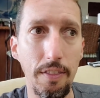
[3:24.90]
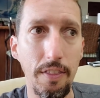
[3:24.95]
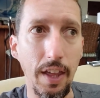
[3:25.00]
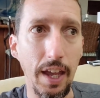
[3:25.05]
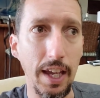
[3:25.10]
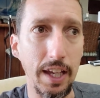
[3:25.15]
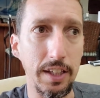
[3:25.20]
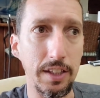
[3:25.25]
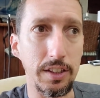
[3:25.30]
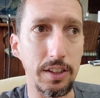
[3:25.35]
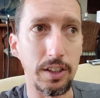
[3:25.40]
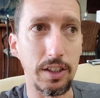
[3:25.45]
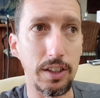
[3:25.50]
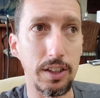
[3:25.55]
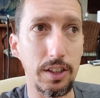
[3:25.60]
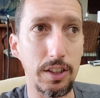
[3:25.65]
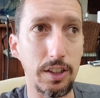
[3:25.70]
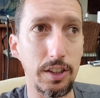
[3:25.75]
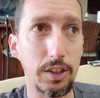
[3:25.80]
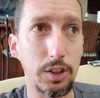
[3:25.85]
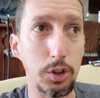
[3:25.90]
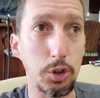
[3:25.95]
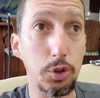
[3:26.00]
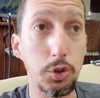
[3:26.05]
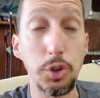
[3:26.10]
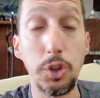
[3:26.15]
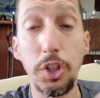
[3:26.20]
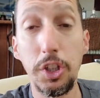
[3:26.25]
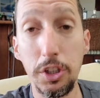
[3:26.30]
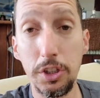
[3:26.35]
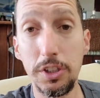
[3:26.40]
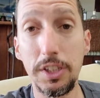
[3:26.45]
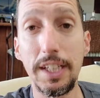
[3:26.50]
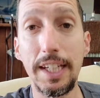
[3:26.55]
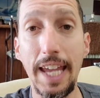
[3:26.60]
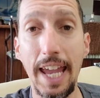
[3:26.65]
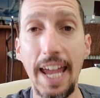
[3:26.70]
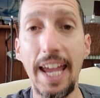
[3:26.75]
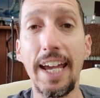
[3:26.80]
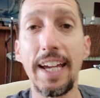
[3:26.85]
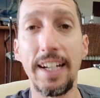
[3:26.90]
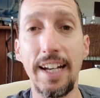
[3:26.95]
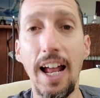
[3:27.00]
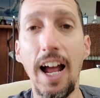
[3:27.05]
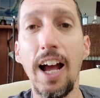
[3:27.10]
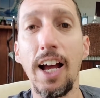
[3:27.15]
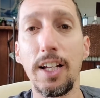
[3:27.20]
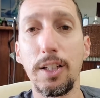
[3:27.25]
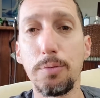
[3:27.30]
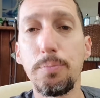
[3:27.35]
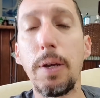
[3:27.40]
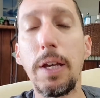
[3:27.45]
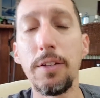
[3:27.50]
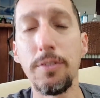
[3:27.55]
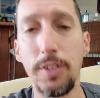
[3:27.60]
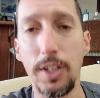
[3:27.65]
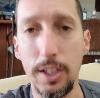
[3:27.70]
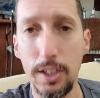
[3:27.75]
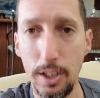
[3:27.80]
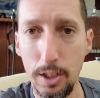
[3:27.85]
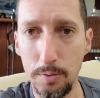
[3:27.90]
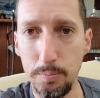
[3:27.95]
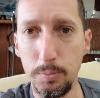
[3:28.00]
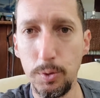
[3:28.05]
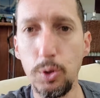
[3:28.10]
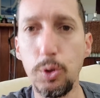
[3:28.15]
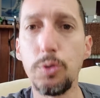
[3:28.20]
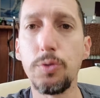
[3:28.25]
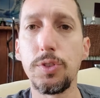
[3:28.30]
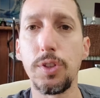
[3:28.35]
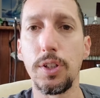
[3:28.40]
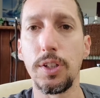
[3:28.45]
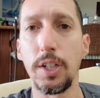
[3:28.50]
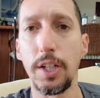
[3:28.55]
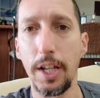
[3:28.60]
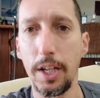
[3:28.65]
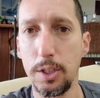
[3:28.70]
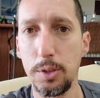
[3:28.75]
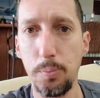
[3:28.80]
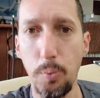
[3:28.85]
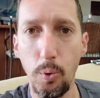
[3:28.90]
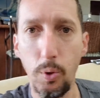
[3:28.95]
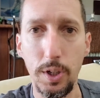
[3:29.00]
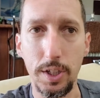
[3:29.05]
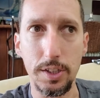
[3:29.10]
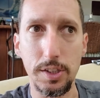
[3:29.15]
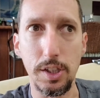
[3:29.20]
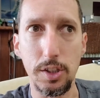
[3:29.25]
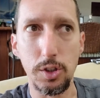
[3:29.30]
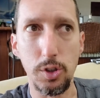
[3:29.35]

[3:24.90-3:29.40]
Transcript: then you literally cannot pivot and move to the next point.